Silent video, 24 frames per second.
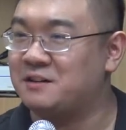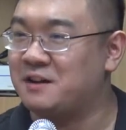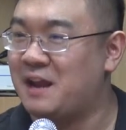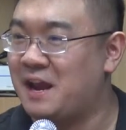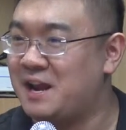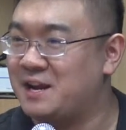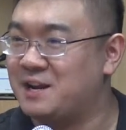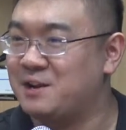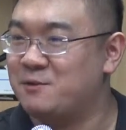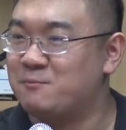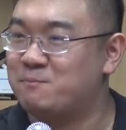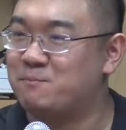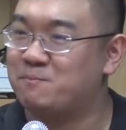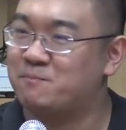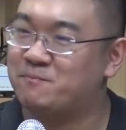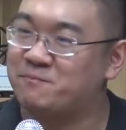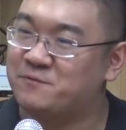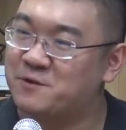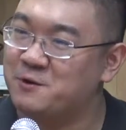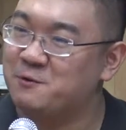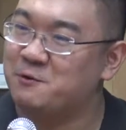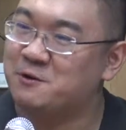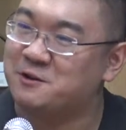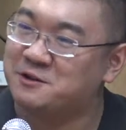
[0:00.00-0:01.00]
any
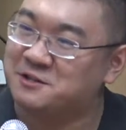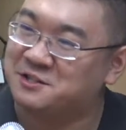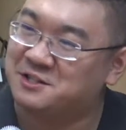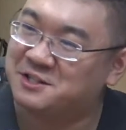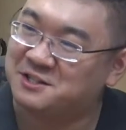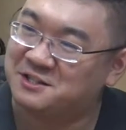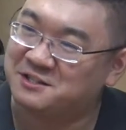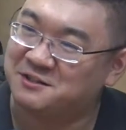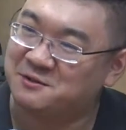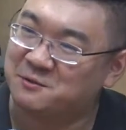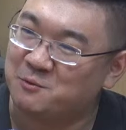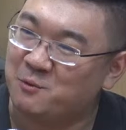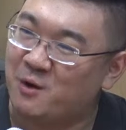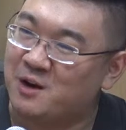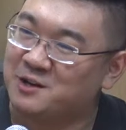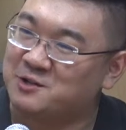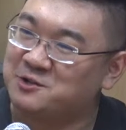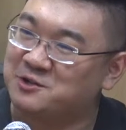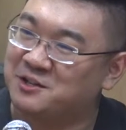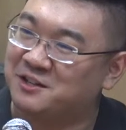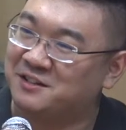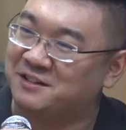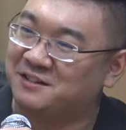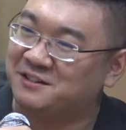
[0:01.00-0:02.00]
viewers
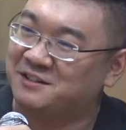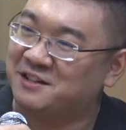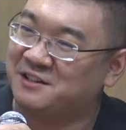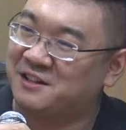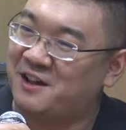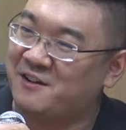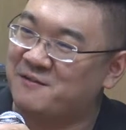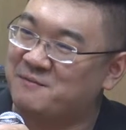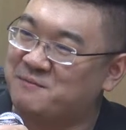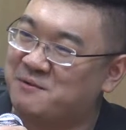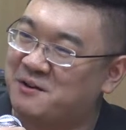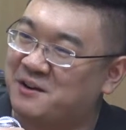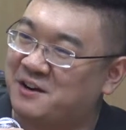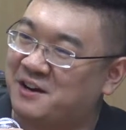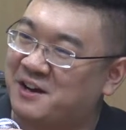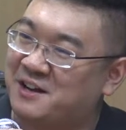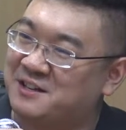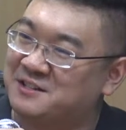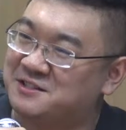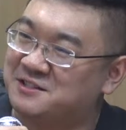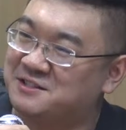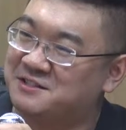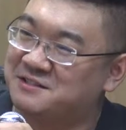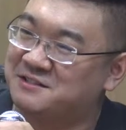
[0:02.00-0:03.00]
watching the live
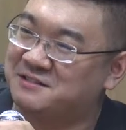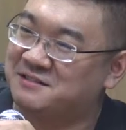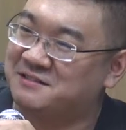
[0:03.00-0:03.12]
broadcast?